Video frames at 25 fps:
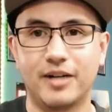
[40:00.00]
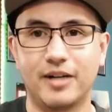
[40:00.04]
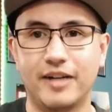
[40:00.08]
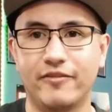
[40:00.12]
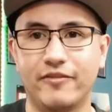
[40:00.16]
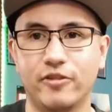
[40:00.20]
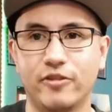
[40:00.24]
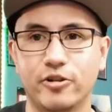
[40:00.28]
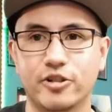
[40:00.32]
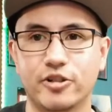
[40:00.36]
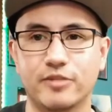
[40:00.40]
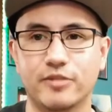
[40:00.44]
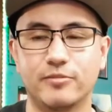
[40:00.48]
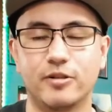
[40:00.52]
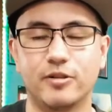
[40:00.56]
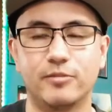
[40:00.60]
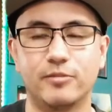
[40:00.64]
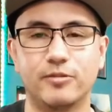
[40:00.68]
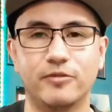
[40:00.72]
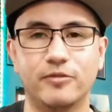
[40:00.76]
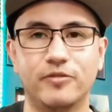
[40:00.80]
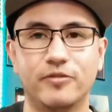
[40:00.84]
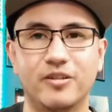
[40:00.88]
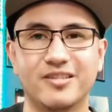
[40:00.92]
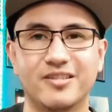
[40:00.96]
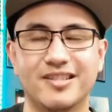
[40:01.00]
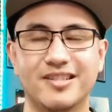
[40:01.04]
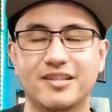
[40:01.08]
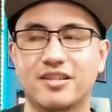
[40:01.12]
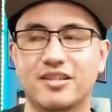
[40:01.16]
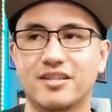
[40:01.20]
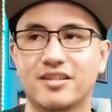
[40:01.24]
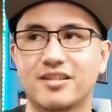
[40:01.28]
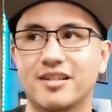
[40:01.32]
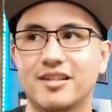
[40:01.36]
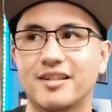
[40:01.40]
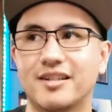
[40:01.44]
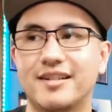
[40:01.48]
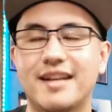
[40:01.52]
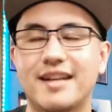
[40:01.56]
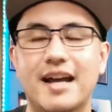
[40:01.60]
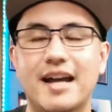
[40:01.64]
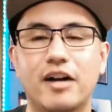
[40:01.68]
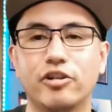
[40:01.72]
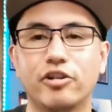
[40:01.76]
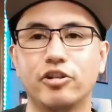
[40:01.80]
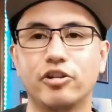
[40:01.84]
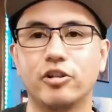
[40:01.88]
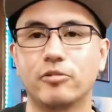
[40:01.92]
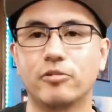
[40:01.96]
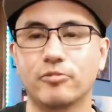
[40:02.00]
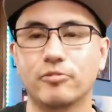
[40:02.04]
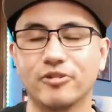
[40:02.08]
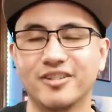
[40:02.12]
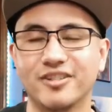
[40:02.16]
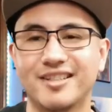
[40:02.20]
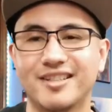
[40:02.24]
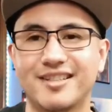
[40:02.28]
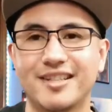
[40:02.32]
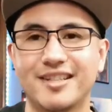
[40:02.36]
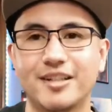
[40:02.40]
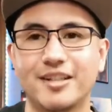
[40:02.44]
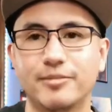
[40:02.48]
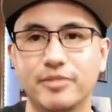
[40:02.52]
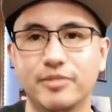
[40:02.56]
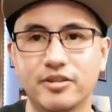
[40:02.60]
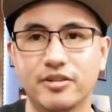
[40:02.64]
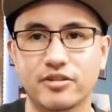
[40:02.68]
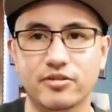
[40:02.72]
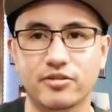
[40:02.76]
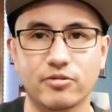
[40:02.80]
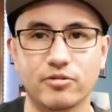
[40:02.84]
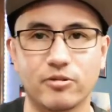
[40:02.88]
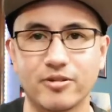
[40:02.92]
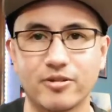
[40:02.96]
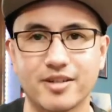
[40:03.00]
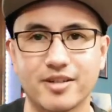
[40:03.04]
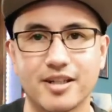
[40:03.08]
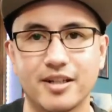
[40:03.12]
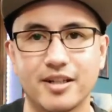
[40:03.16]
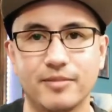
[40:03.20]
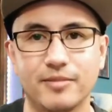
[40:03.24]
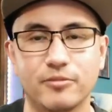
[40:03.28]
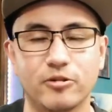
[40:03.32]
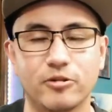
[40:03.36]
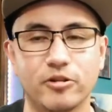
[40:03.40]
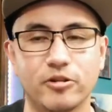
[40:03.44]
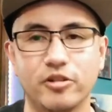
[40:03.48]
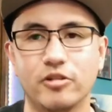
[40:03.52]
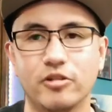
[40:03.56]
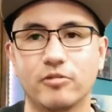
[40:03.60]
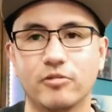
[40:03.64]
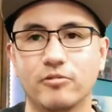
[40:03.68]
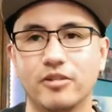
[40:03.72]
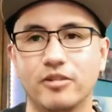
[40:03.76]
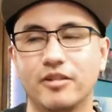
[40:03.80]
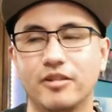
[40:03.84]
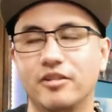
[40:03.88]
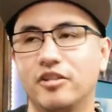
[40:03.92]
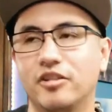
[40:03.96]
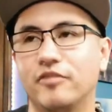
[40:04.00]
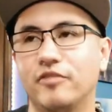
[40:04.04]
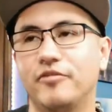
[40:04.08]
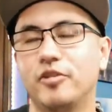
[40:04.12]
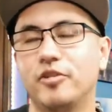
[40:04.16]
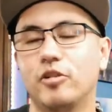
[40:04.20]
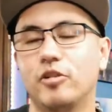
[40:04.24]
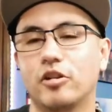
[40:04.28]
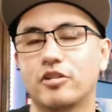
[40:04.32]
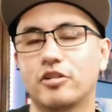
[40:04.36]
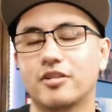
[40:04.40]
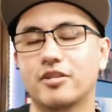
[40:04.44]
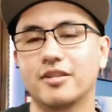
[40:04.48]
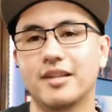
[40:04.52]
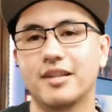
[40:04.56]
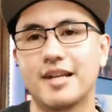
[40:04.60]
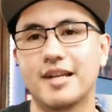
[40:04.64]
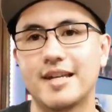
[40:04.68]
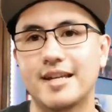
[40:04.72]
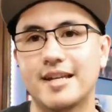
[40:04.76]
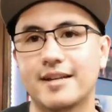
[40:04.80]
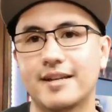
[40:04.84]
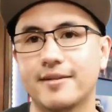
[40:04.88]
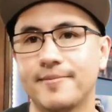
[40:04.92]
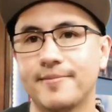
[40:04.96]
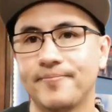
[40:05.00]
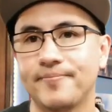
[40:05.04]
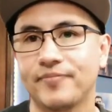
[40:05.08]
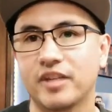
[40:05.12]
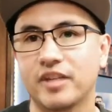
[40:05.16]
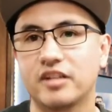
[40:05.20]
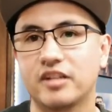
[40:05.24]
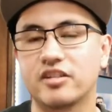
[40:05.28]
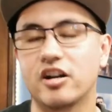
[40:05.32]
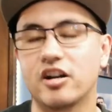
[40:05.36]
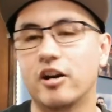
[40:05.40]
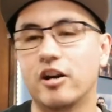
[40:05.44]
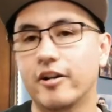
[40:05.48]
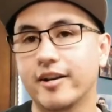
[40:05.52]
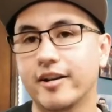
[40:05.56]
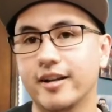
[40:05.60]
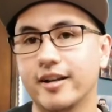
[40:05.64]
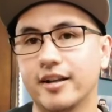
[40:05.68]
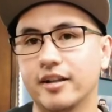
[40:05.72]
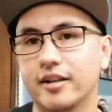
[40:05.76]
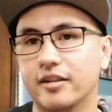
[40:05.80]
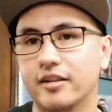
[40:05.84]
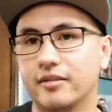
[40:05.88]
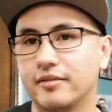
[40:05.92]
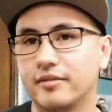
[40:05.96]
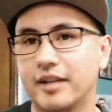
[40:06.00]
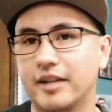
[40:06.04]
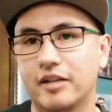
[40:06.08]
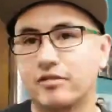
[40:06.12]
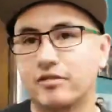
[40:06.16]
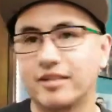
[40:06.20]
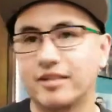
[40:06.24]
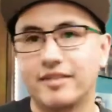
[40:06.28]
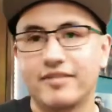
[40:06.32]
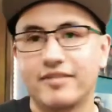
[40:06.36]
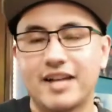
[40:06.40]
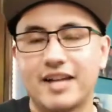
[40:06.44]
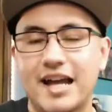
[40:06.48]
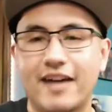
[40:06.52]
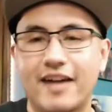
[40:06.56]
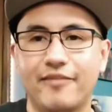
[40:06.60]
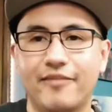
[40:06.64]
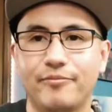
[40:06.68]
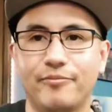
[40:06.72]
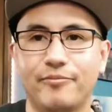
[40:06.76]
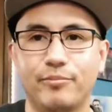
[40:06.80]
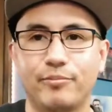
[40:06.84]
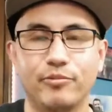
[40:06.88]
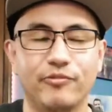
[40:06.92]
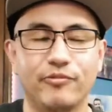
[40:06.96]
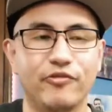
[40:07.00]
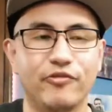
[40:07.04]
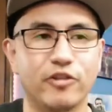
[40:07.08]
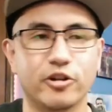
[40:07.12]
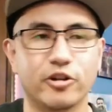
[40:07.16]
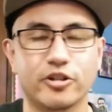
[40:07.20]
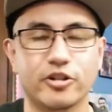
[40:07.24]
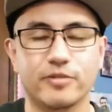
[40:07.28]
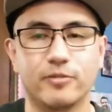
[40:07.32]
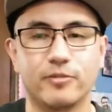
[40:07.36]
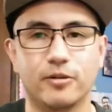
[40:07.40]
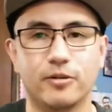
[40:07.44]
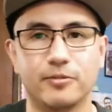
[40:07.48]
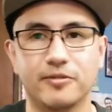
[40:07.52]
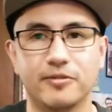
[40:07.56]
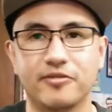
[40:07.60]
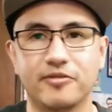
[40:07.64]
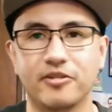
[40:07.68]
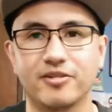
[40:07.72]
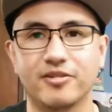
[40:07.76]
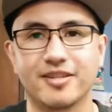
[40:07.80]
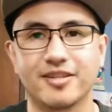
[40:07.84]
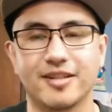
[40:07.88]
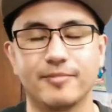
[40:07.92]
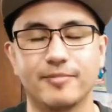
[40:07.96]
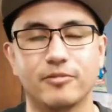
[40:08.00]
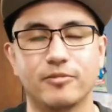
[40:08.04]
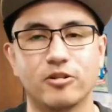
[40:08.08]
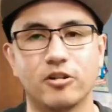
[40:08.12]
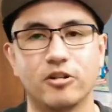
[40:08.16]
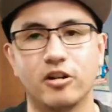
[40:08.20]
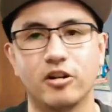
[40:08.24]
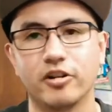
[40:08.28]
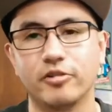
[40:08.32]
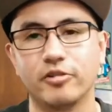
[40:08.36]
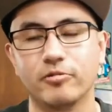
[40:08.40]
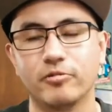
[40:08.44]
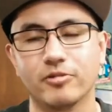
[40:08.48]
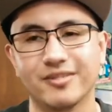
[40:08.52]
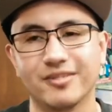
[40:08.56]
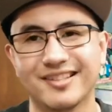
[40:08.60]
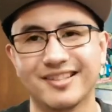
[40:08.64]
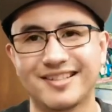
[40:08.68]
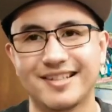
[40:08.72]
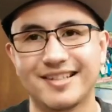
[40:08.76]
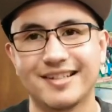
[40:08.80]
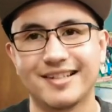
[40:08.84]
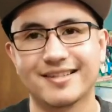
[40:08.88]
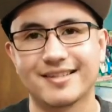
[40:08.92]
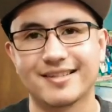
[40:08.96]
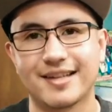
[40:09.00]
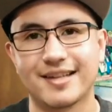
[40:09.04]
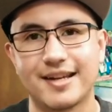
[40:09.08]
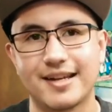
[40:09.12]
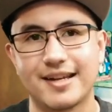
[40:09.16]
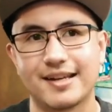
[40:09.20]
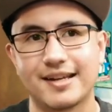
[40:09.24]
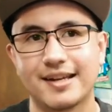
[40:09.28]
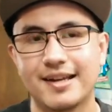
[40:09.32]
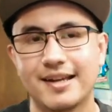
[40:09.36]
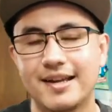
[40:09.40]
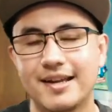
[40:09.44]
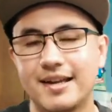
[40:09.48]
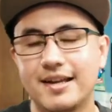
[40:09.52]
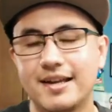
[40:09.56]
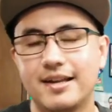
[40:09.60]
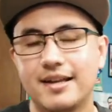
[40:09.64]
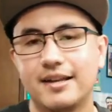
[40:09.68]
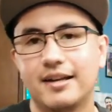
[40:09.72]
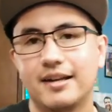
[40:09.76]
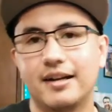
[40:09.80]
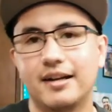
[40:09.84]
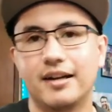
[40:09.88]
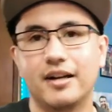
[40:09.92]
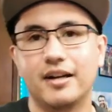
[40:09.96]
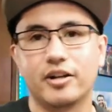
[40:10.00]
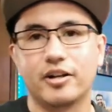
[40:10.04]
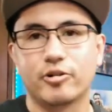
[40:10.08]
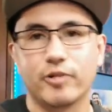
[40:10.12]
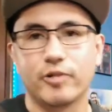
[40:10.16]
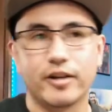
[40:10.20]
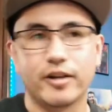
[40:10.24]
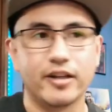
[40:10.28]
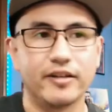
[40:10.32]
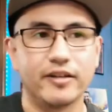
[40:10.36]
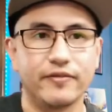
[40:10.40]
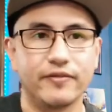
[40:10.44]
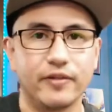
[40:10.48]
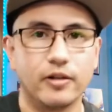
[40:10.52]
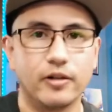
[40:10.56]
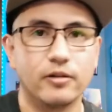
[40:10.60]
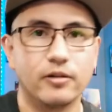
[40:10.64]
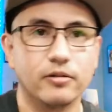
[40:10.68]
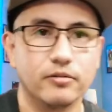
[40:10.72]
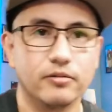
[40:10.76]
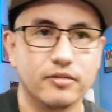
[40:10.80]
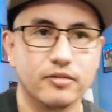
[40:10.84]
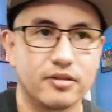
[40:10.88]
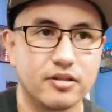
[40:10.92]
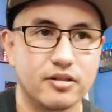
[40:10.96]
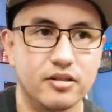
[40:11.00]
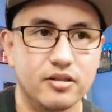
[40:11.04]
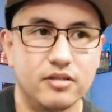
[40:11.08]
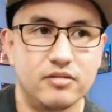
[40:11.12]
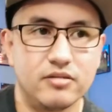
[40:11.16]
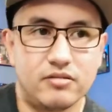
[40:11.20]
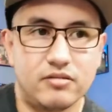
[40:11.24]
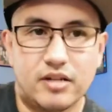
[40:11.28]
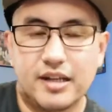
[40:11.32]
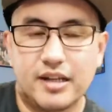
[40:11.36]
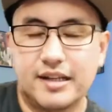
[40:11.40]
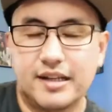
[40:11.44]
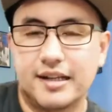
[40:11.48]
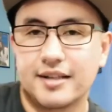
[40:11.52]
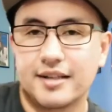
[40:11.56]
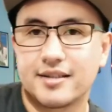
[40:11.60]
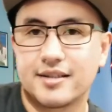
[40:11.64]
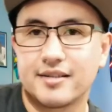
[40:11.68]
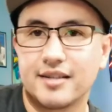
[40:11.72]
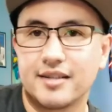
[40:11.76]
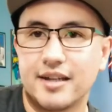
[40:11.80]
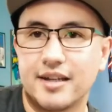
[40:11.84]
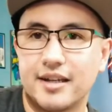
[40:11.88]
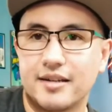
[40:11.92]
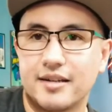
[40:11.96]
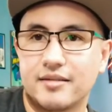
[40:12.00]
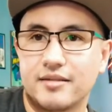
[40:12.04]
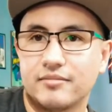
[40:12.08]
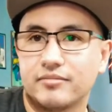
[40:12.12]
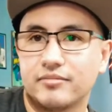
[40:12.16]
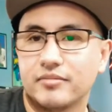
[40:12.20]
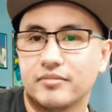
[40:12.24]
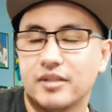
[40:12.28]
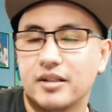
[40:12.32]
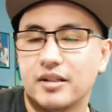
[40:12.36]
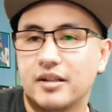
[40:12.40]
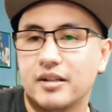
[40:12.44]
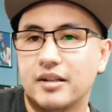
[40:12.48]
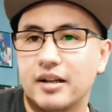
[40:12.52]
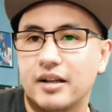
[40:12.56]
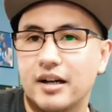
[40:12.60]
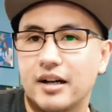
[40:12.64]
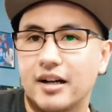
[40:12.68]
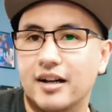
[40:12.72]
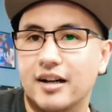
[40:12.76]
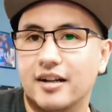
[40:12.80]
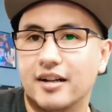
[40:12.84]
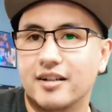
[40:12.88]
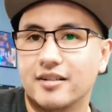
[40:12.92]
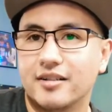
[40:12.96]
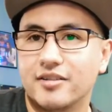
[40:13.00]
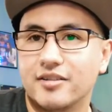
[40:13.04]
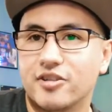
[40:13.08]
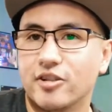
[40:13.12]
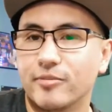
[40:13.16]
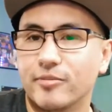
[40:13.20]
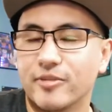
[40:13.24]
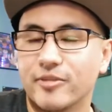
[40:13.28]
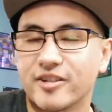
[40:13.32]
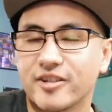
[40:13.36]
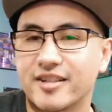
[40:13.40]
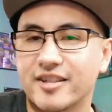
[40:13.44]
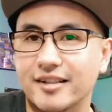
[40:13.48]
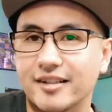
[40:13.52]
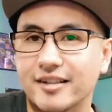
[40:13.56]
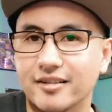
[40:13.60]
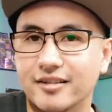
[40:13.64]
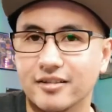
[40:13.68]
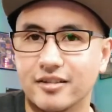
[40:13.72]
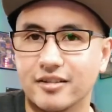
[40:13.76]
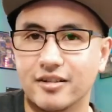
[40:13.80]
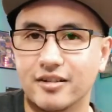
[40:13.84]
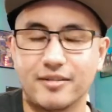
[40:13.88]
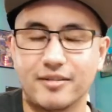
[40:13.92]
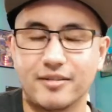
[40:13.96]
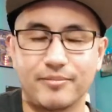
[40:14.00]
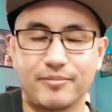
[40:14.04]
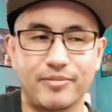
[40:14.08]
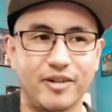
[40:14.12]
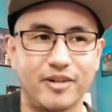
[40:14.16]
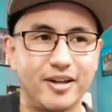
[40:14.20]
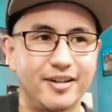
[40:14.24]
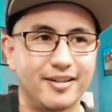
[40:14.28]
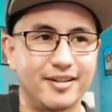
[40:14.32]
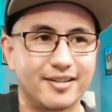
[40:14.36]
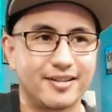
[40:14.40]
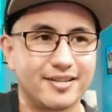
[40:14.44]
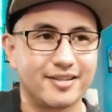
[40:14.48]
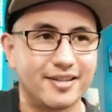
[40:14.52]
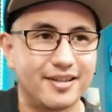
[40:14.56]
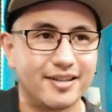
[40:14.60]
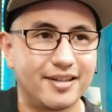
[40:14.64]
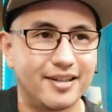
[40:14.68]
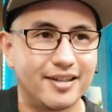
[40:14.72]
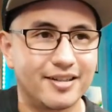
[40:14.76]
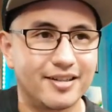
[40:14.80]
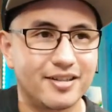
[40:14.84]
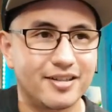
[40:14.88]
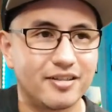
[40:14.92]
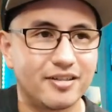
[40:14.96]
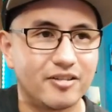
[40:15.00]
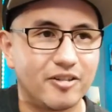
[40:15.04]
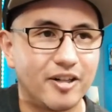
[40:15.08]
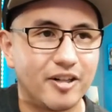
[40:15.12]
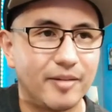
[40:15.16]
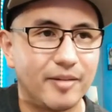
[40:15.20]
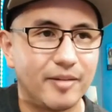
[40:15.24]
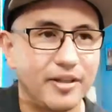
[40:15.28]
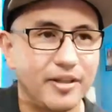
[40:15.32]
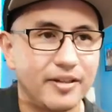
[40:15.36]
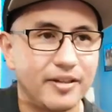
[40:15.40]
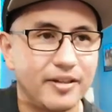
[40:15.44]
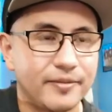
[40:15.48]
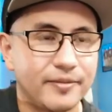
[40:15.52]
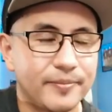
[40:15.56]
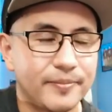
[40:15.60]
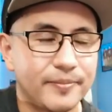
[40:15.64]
Virgin Mobile phones. It's just that now you don't really see them in stores anymore. You don't. If you go to like Target, they don't even have Virgin Mobile phones anymore. All you really see is like Cricket phones and I guess like consumer cellular products. I guess you know what I mean.